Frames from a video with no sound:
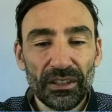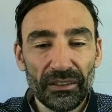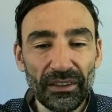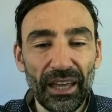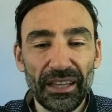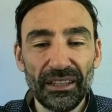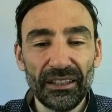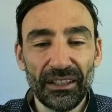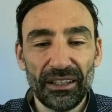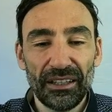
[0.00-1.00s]

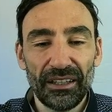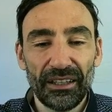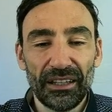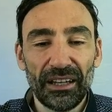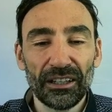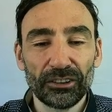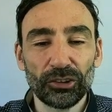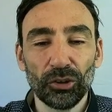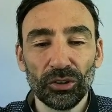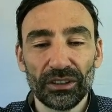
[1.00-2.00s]
They are
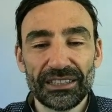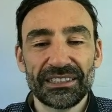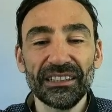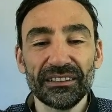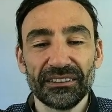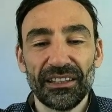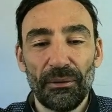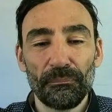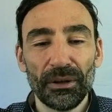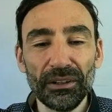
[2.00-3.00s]
told a secret
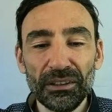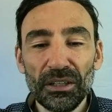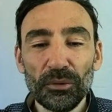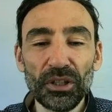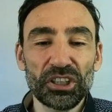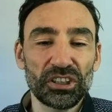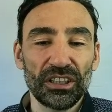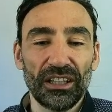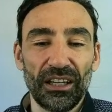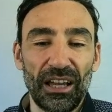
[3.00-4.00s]
number which
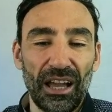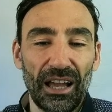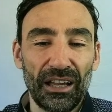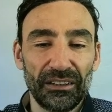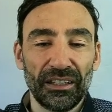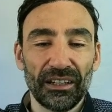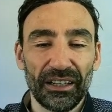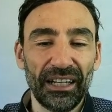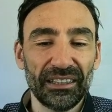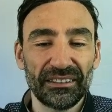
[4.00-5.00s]
their
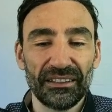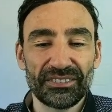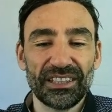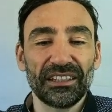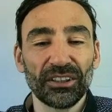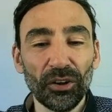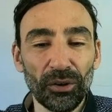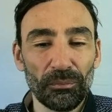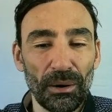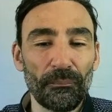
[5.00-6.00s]
relatives at
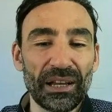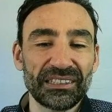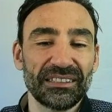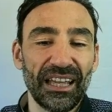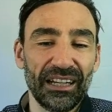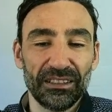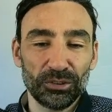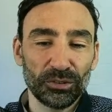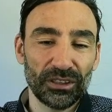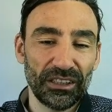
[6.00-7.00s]
home must tell
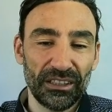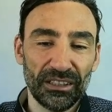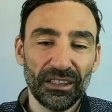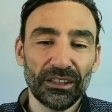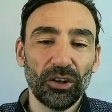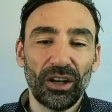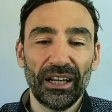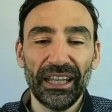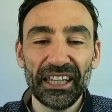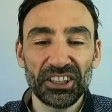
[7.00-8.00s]
to the
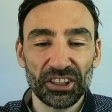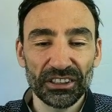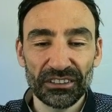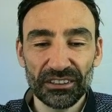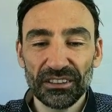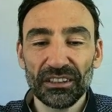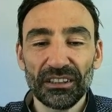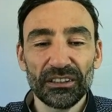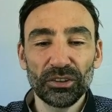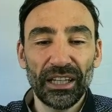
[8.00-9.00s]
local agent
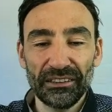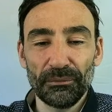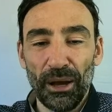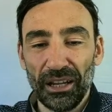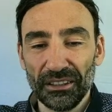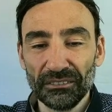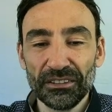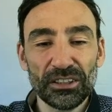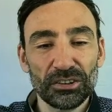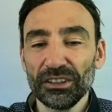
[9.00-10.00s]
to get the money.
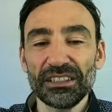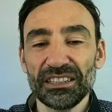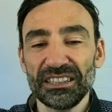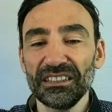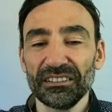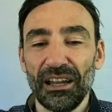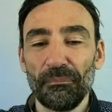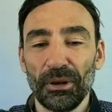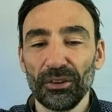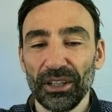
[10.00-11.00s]
So there is a secret
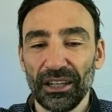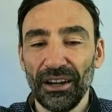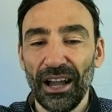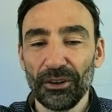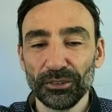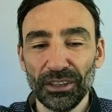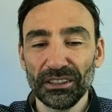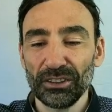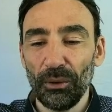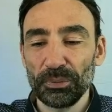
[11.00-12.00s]
number going around
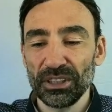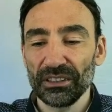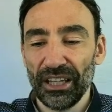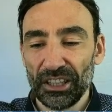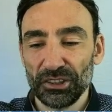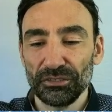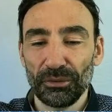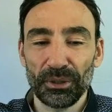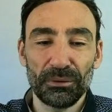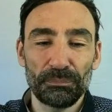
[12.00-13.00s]
in the opposite direction from
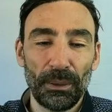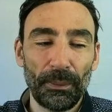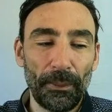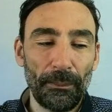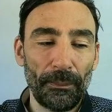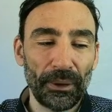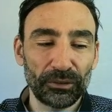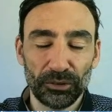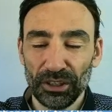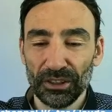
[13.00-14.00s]
here
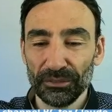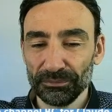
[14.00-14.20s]
to here.